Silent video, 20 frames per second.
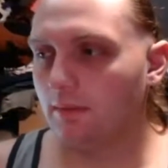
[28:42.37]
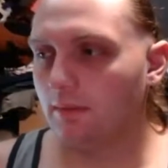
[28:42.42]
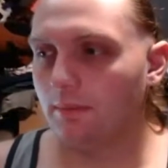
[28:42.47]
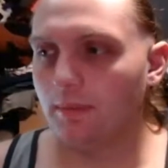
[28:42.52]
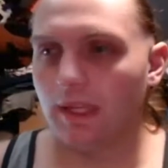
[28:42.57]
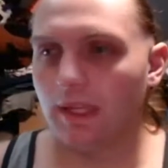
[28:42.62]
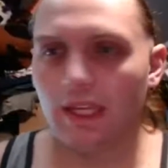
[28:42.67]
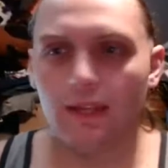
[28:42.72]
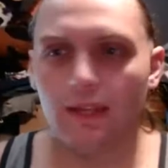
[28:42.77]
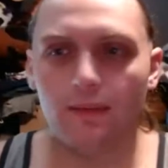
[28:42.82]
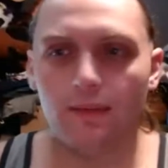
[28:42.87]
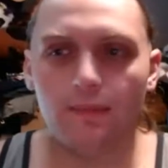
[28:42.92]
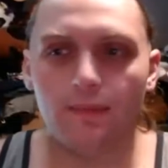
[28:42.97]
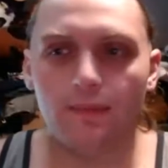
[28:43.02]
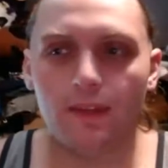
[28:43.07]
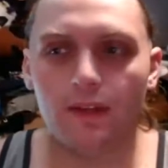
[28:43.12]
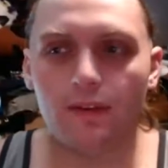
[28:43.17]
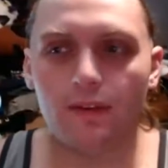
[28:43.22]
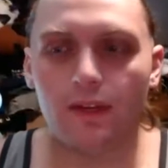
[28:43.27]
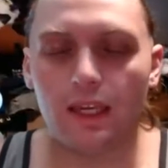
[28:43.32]
But
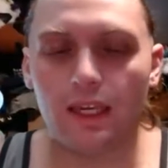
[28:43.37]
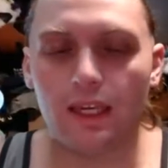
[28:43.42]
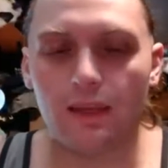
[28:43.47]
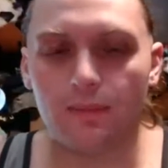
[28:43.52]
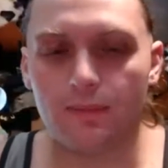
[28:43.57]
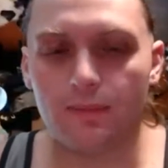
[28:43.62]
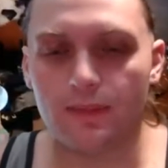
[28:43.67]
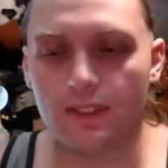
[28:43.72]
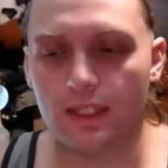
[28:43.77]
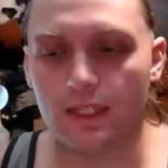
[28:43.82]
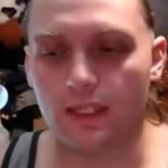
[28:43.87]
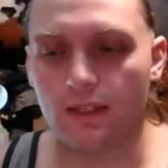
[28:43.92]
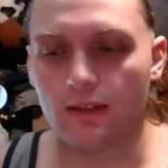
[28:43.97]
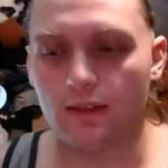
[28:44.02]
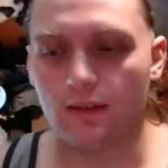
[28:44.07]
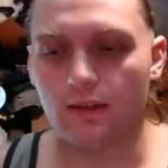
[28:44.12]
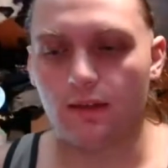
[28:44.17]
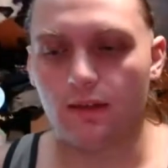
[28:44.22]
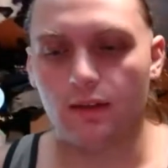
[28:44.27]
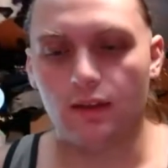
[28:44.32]
video games
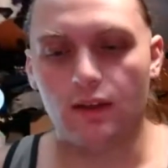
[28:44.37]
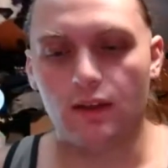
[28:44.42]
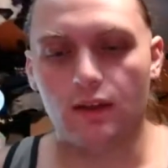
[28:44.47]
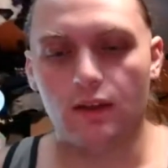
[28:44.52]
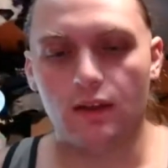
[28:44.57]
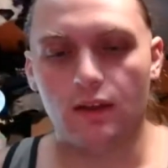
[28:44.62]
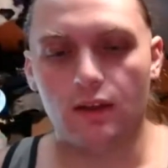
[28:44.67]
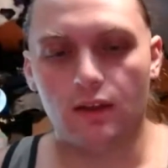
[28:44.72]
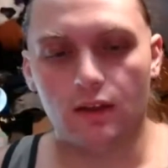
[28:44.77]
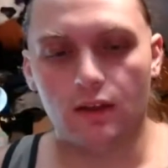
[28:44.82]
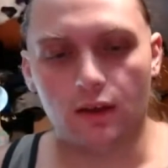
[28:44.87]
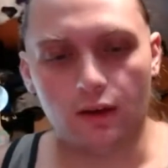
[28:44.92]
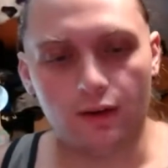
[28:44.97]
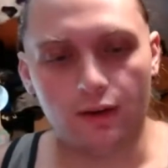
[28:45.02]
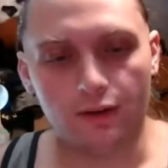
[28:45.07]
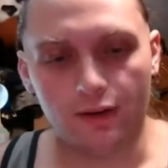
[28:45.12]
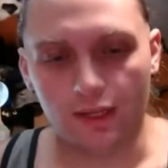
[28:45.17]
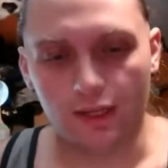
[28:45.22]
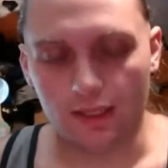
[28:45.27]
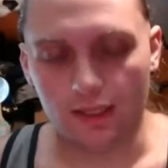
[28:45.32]
and
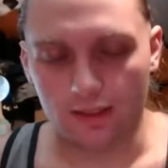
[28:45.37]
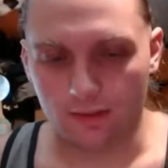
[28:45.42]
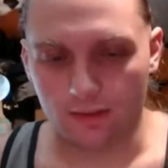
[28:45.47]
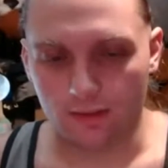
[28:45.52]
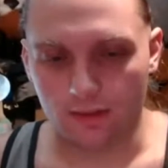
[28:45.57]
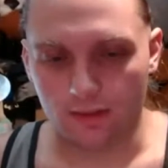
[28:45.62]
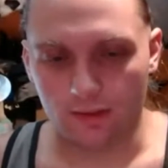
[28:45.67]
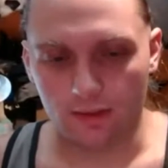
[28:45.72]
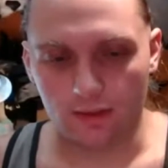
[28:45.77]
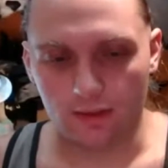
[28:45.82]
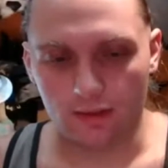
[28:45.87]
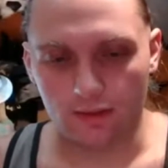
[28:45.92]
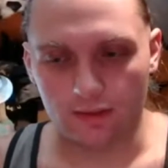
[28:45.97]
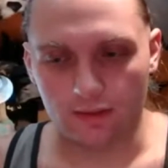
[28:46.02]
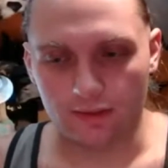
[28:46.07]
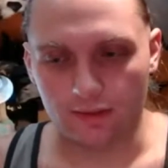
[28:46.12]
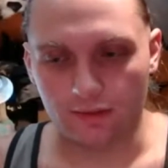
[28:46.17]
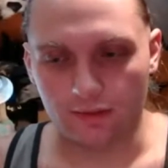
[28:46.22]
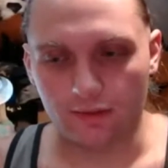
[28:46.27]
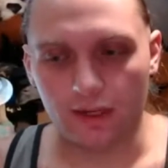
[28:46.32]
art and
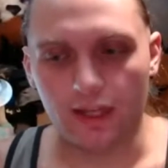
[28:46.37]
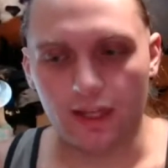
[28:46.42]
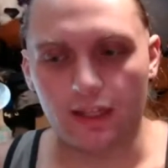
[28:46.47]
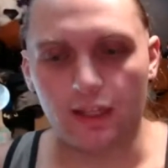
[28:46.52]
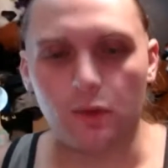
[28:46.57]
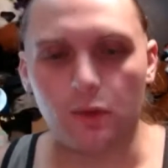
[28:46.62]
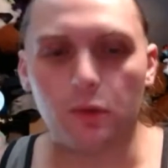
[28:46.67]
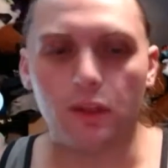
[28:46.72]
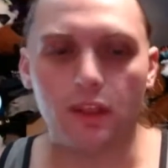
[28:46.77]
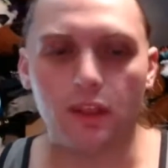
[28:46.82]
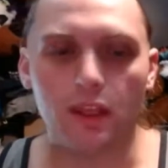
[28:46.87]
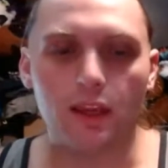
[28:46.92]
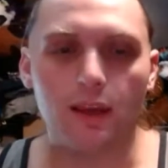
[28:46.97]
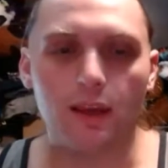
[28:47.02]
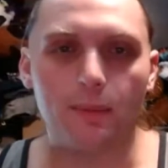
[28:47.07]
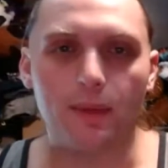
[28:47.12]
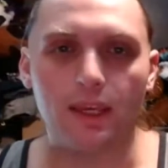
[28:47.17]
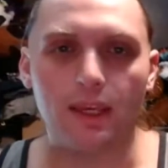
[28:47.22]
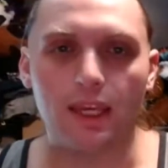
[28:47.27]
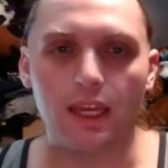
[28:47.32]
songs are not the only thing
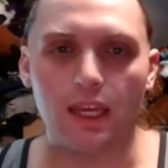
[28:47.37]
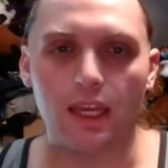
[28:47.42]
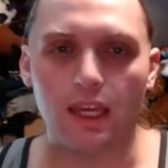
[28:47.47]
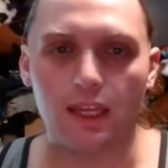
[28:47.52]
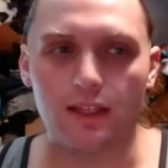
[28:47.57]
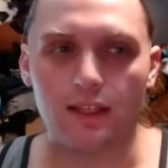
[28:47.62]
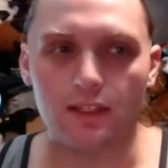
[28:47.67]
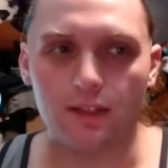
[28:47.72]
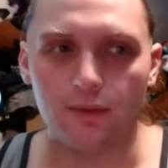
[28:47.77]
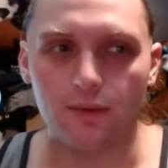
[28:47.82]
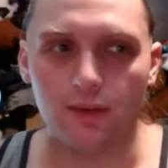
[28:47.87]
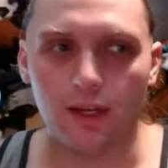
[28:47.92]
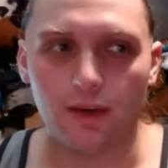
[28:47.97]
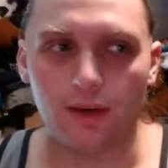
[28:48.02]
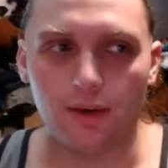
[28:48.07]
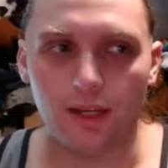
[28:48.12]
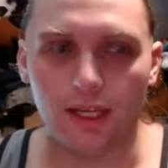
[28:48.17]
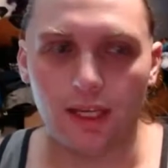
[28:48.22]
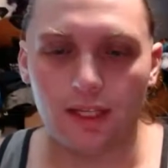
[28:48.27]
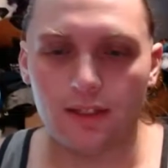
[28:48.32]
I've been getting into
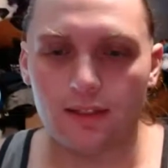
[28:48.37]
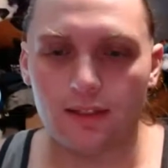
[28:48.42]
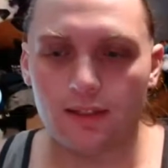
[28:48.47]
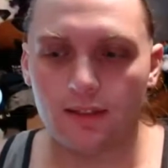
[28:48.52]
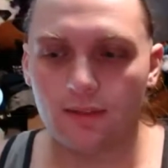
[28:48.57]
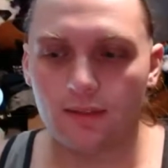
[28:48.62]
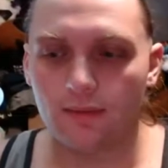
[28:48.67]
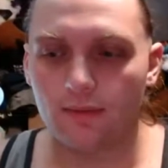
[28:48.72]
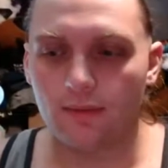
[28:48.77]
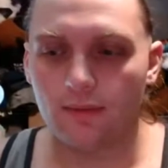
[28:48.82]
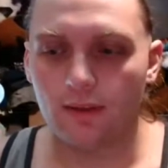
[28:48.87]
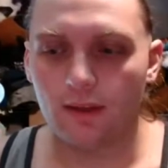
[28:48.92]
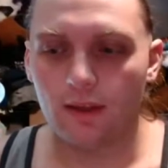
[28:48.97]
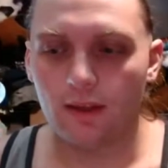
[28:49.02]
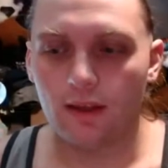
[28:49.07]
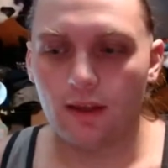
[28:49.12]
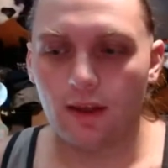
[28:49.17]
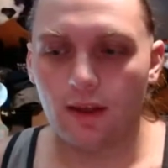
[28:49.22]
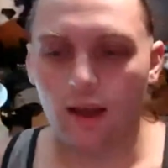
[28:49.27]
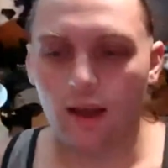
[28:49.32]
nowadays.
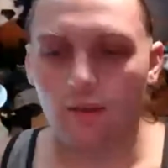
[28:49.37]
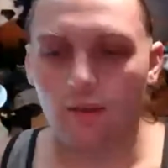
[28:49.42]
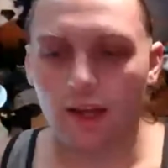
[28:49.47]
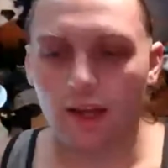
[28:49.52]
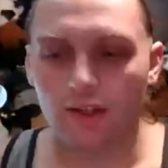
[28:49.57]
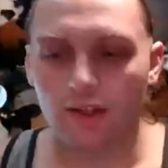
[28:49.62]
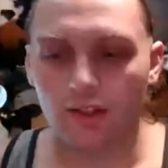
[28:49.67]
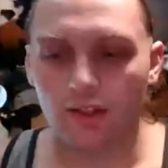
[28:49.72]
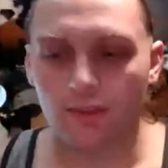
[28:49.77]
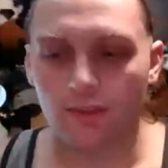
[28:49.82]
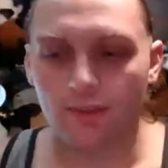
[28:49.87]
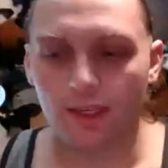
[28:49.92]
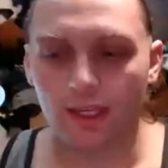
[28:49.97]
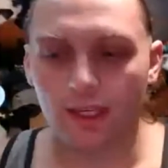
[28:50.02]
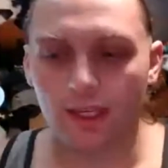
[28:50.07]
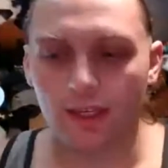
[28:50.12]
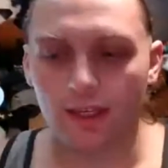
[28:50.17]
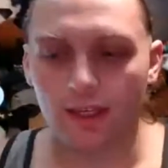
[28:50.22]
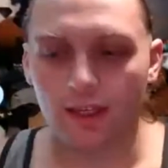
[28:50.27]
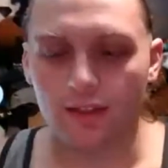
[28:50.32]
I've actually been
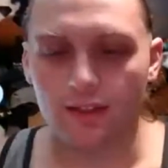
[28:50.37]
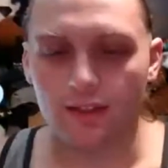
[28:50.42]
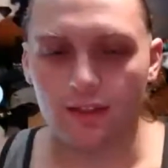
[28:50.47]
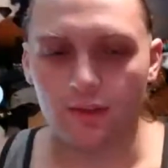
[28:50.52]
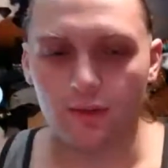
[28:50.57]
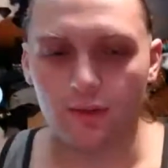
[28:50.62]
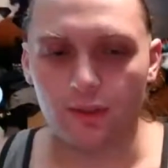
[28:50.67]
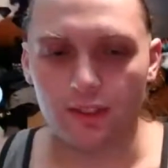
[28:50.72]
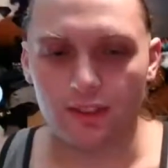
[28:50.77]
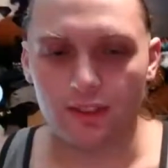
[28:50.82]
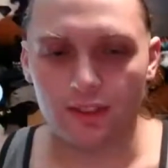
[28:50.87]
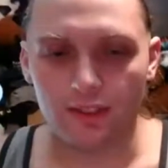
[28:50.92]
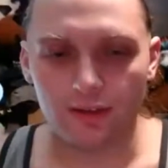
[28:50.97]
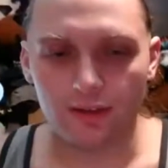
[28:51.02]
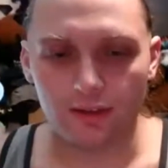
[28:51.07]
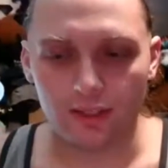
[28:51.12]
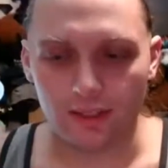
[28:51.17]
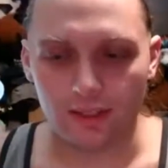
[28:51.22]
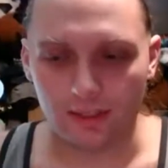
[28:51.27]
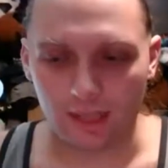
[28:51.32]
getting into a
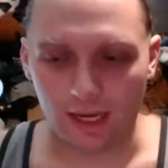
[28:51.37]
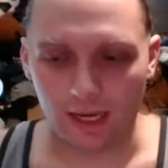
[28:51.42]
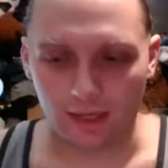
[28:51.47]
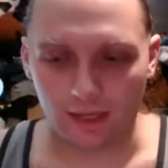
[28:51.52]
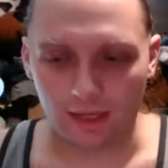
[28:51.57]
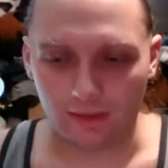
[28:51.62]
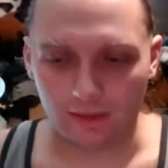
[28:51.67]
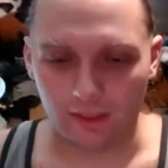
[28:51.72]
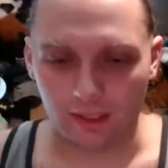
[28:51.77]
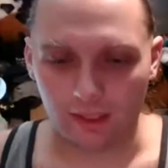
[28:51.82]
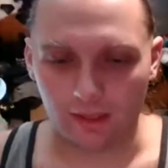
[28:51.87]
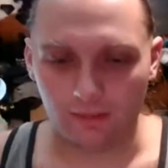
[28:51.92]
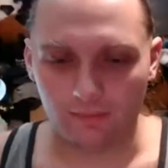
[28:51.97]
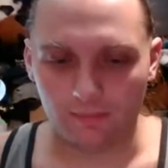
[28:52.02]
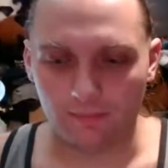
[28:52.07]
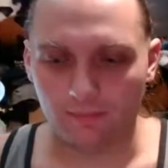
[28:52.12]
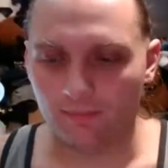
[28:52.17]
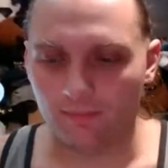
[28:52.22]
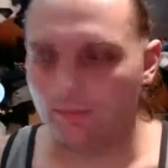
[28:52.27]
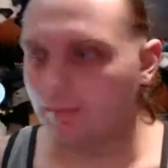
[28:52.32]
series, actually.
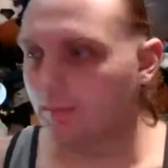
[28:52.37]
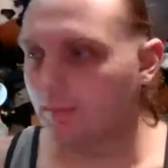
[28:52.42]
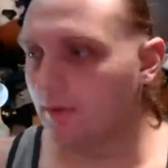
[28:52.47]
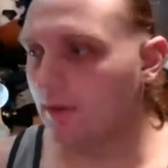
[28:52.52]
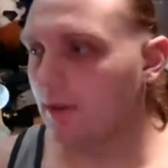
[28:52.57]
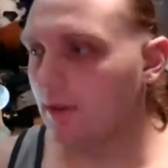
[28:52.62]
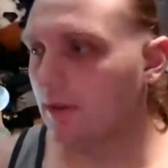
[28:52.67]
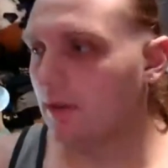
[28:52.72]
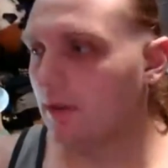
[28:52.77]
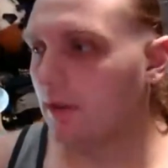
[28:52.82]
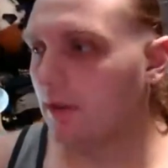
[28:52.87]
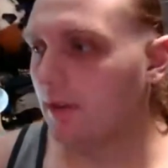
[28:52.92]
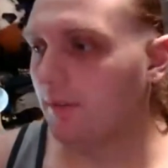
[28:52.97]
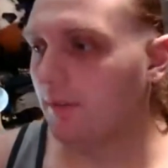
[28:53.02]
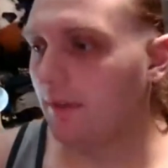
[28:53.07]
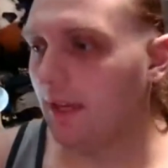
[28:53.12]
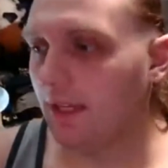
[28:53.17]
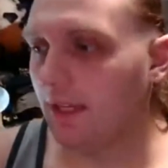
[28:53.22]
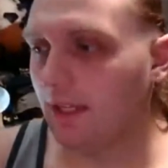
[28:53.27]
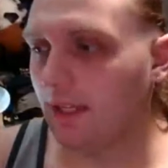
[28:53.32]
In
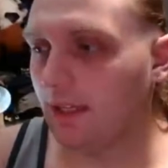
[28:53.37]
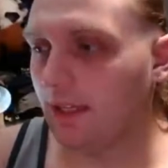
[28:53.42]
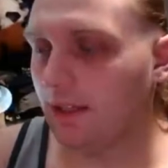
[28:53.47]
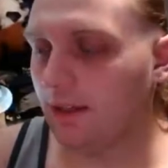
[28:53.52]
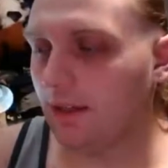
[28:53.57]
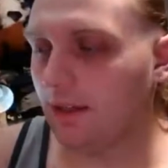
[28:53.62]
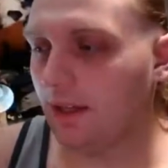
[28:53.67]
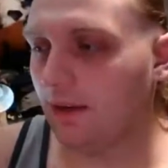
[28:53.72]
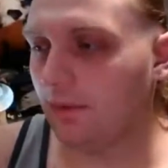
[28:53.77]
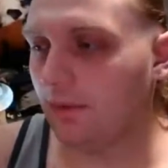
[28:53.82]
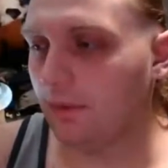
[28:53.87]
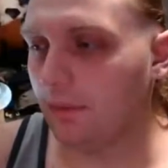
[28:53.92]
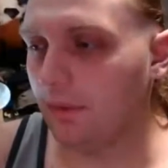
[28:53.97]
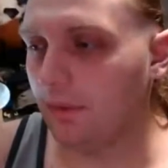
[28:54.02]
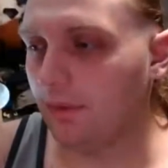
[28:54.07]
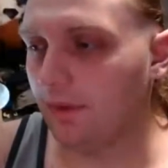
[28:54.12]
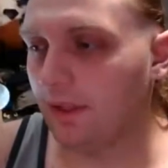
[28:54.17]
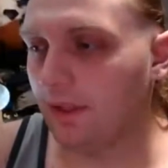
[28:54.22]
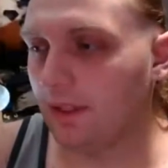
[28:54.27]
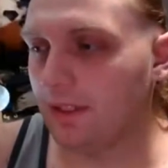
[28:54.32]
fact, I gotta
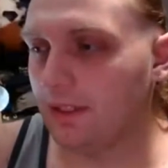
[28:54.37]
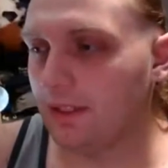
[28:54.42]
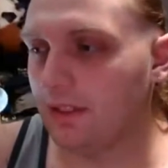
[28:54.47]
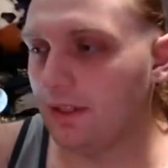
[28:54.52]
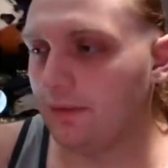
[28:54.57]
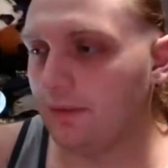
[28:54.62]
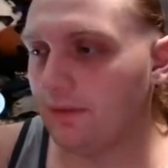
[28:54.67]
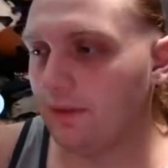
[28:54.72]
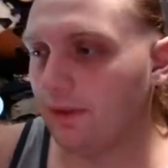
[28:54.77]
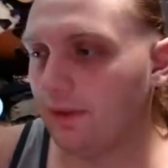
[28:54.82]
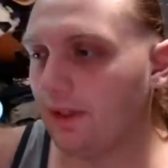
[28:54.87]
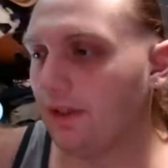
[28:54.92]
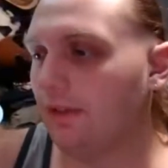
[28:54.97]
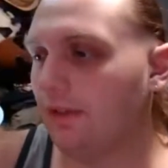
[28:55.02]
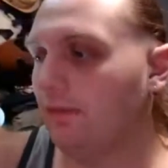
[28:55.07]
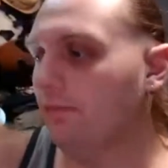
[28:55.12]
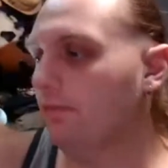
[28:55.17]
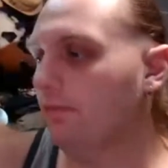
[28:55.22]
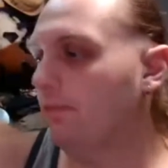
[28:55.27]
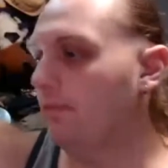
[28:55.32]
remove all this stuff so I can
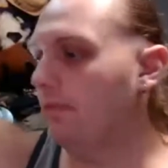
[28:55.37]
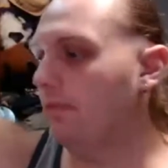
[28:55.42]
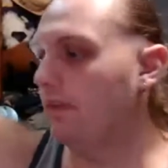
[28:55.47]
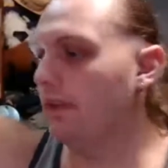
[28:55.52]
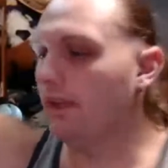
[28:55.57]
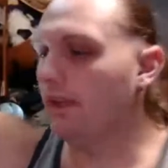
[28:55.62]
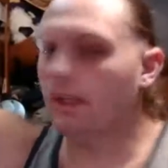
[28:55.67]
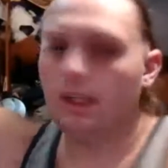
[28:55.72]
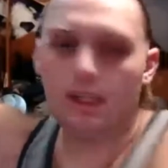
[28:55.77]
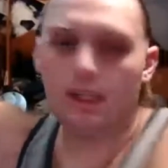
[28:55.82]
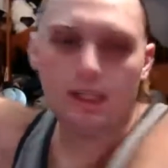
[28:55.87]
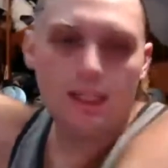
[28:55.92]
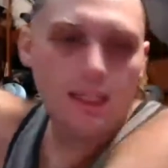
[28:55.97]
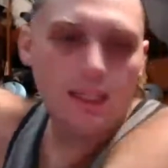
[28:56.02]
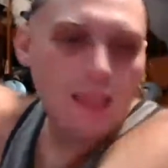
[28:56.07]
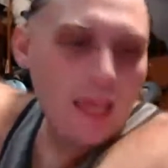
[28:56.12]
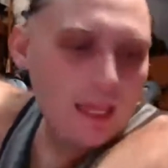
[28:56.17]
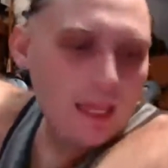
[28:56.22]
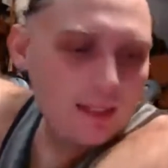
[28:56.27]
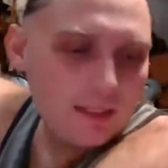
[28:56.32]

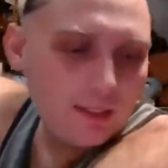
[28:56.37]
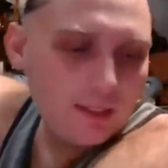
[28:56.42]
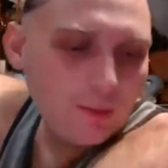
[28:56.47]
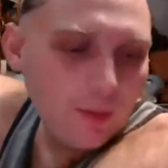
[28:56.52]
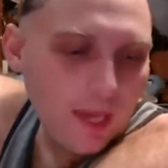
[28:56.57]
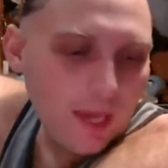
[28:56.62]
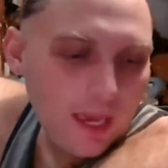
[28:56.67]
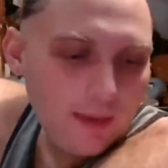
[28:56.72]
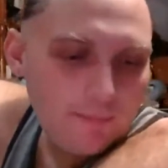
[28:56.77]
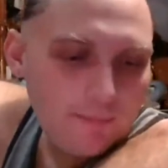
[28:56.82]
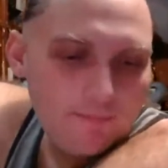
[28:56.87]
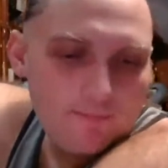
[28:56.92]
get to it.